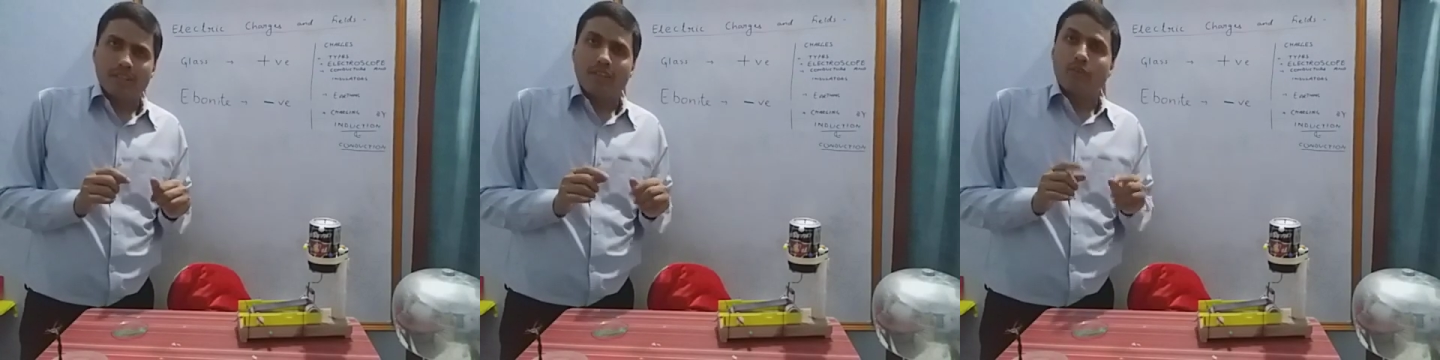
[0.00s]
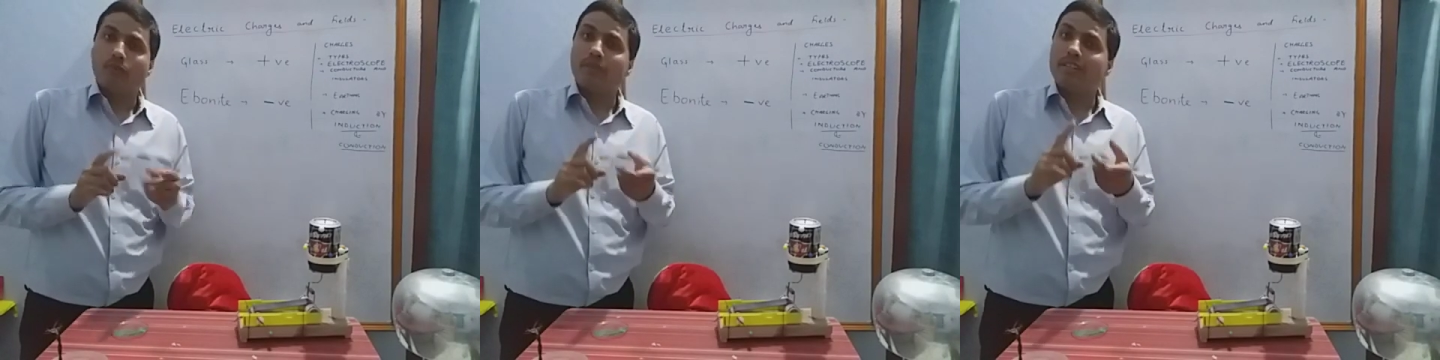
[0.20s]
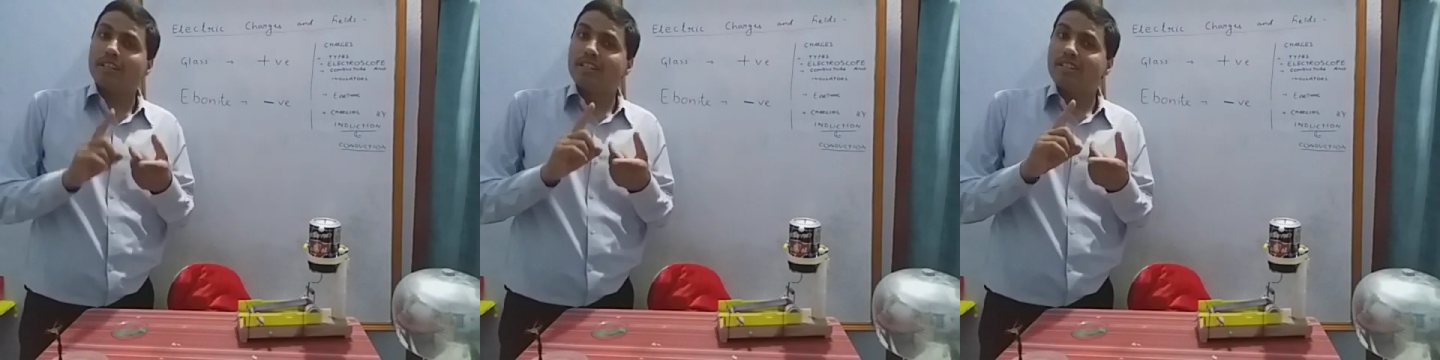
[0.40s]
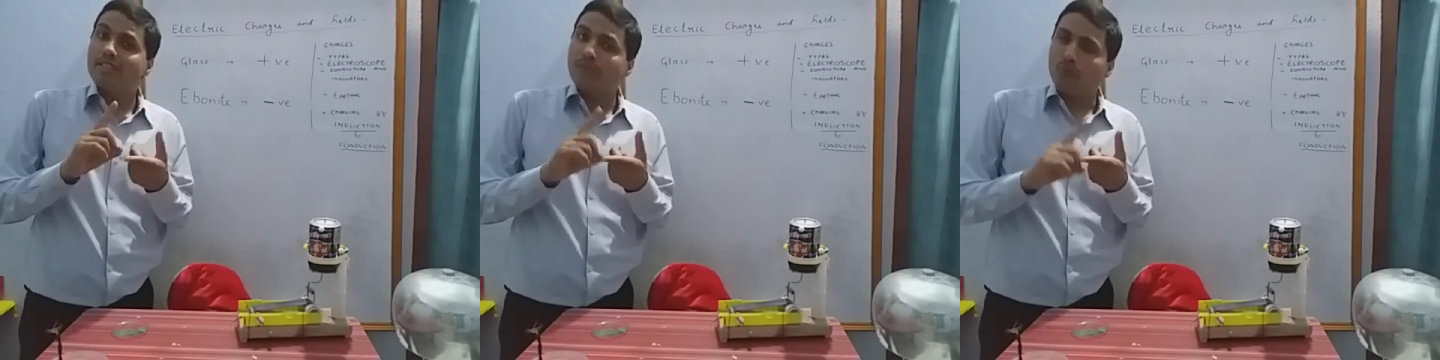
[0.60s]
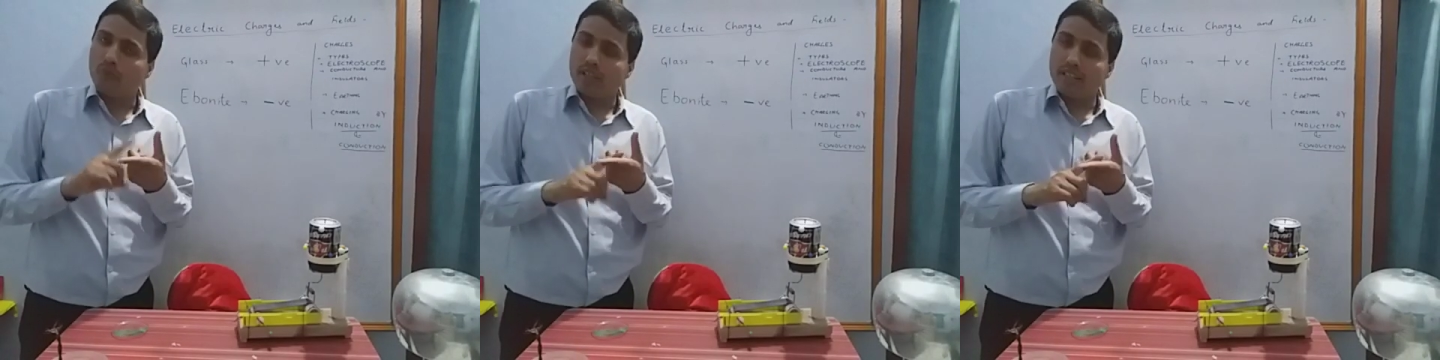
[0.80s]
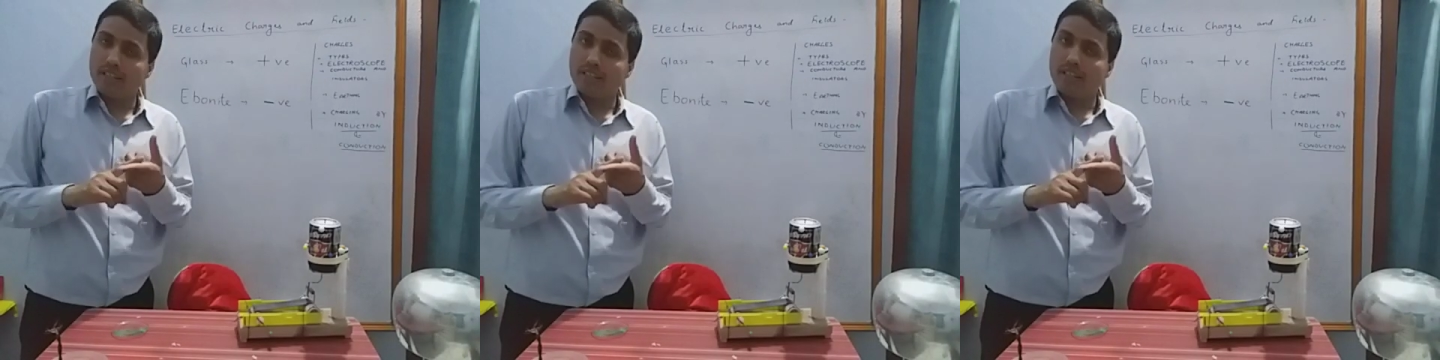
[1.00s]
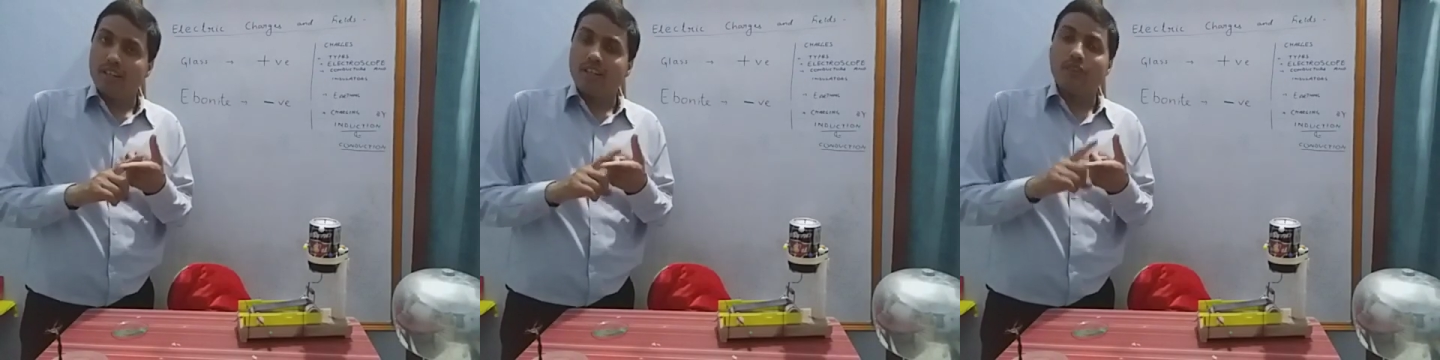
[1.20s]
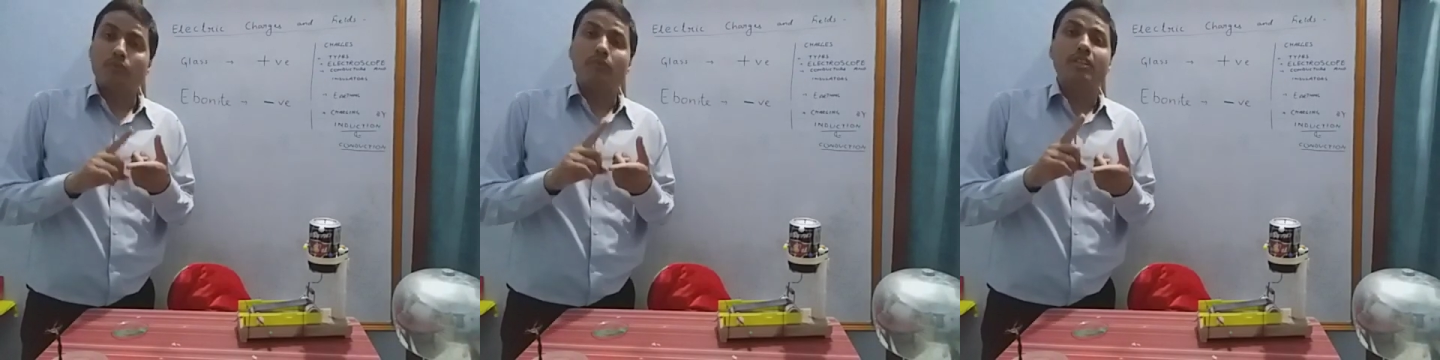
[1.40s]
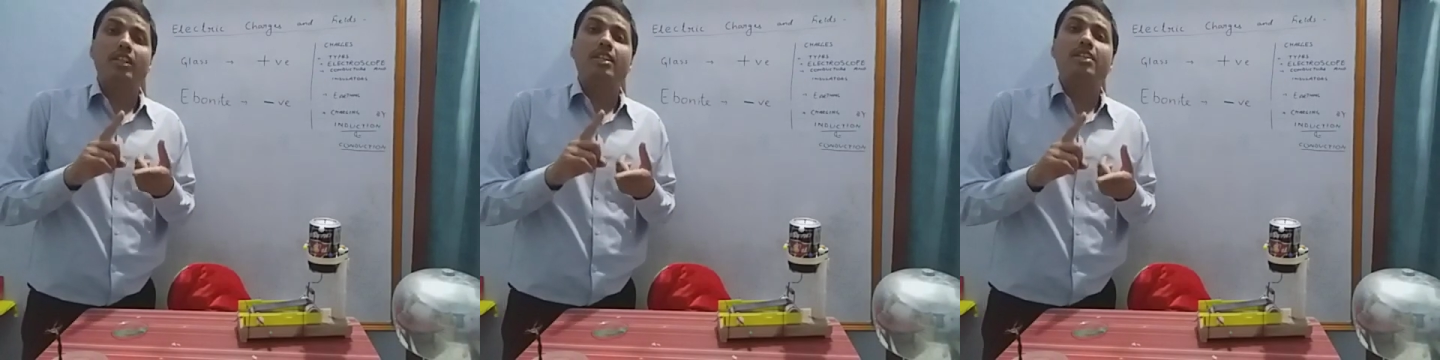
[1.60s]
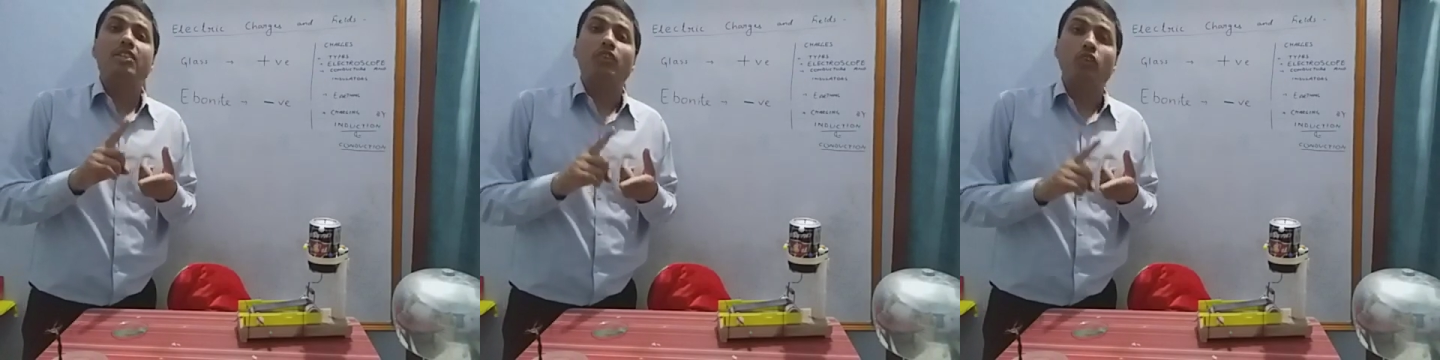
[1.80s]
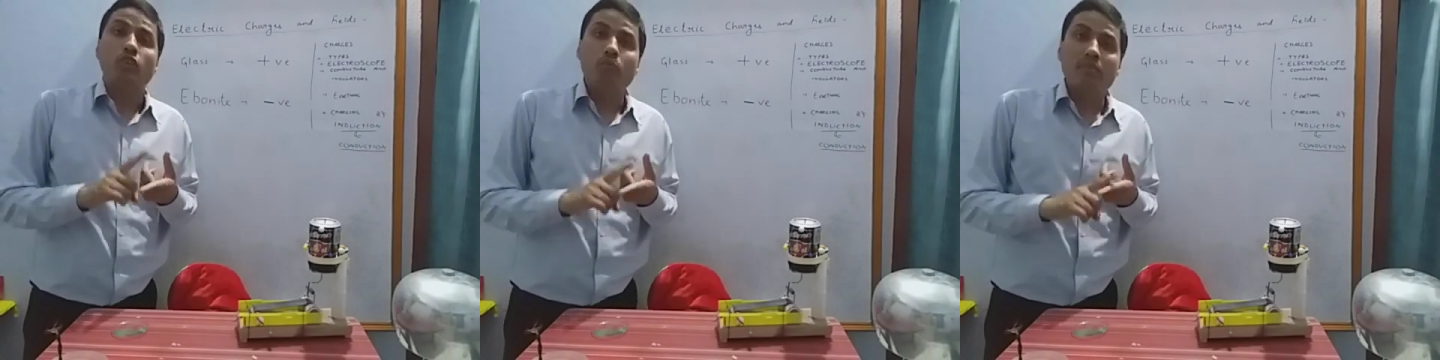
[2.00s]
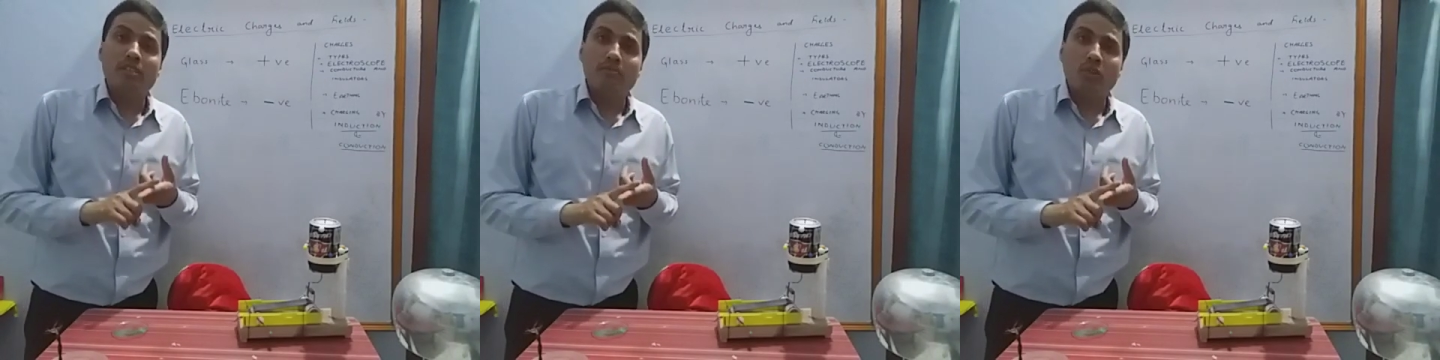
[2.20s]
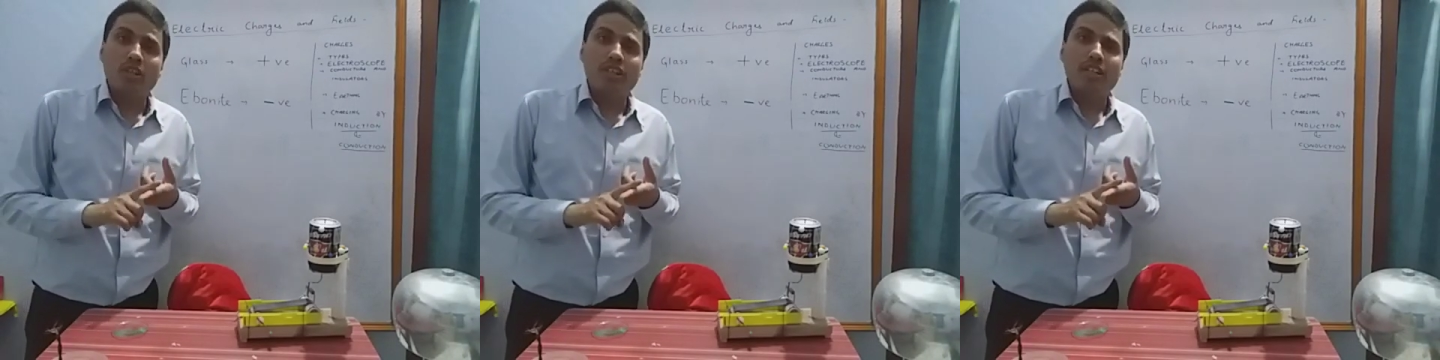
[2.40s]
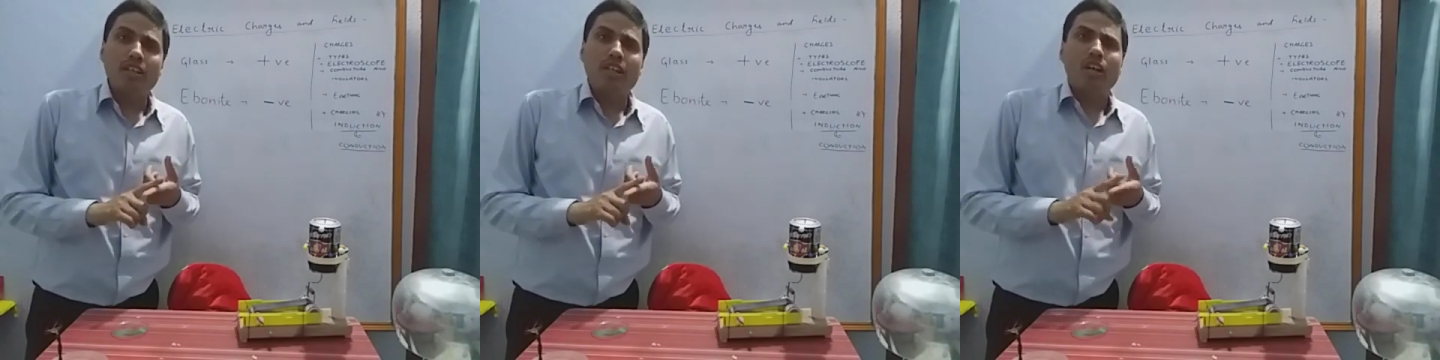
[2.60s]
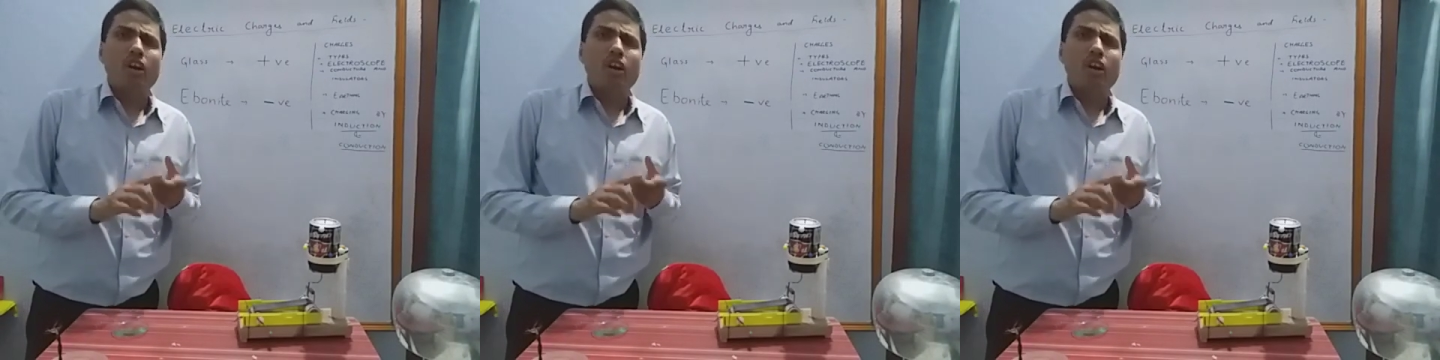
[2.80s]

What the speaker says: whether it is a wire, whether it is a human body